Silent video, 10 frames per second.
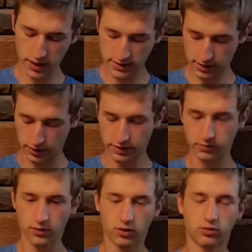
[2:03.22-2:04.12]
basically,
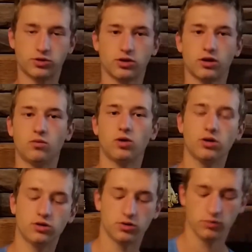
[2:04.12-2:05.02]
what you're going to
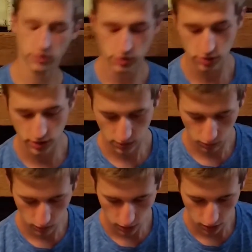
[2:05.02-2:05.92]
want to do is you're just
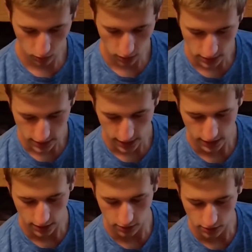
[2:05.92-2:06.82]
going to want to
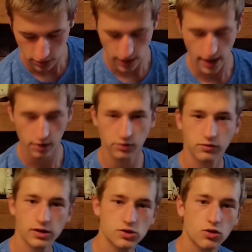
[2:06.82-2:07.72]
take either the Allen
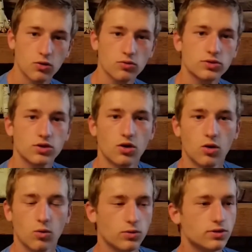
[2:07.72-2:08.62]
wrench holes
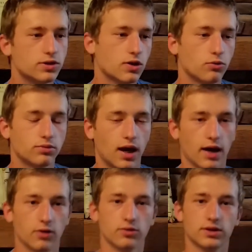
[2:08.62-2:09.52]
or the scope
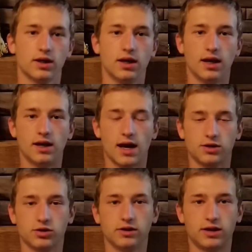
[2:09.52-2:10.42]
dials and
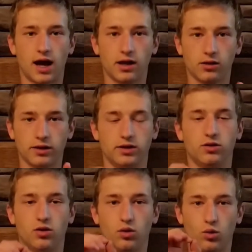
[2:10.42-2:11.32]
actually dial
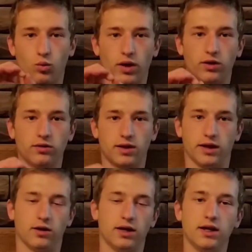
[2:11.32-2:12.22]
in where they
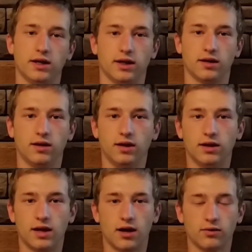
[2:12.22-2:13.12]
are hitting.
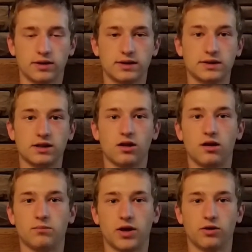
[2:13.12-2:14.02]
Now this is a
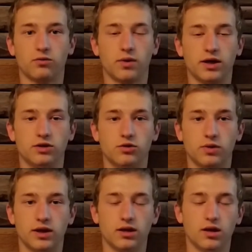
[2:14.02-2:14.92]
lot better way to do
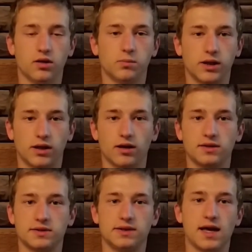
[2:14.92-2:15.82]
it
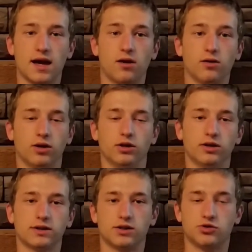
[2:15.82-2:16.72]
because now,
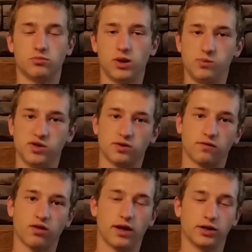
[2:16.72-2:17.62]
since your BBs are
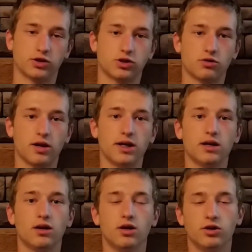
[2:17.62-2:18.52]
flying
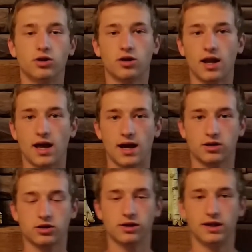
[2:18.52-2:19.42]
straight, you're going to
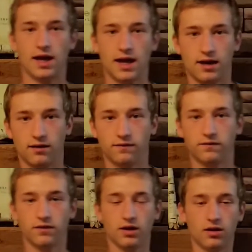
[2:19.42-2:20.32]
actually
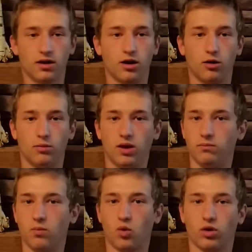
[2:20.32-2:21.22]
have a
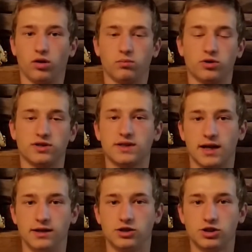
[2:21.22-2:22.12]
more
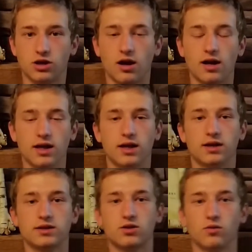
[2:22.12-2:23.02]
precise shot, and
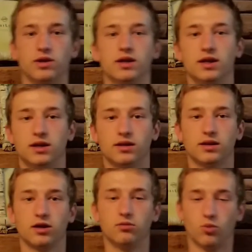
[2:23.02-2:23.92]
it's going to hit
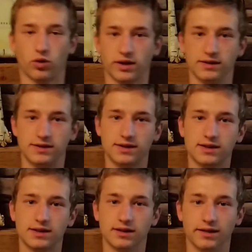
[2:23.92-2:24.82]
there more
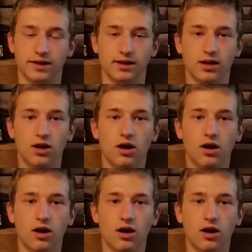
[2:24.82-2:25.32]
consistently.